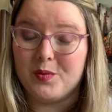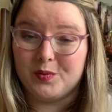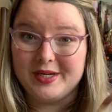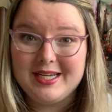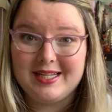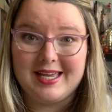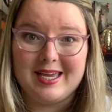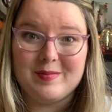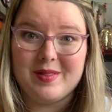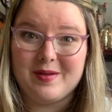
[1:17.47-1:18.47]

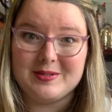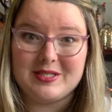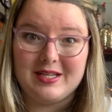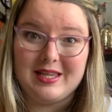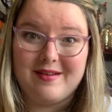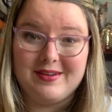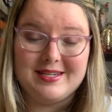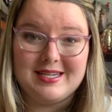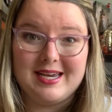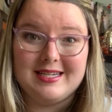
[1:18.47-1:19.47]
reclaim those 11
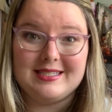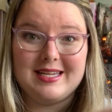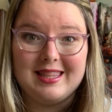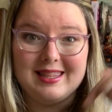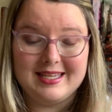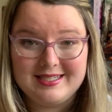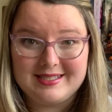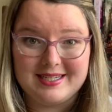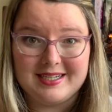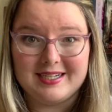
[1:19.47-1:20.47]
days this
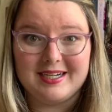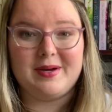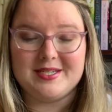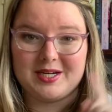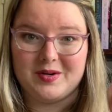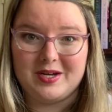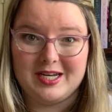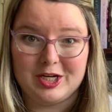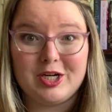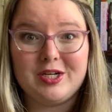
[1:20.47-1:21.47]
year by
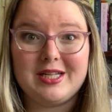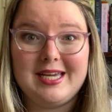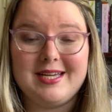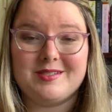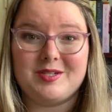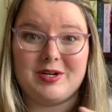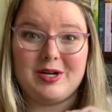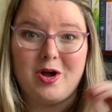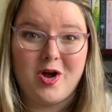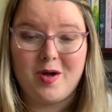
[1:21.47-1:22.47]
decorating early and starting
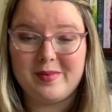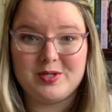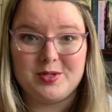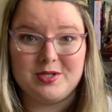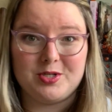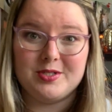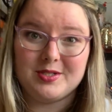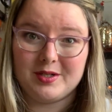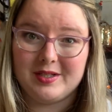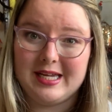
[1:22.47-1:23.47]
all my traditions
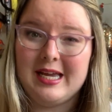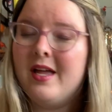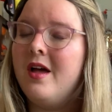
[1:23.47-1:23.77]
early.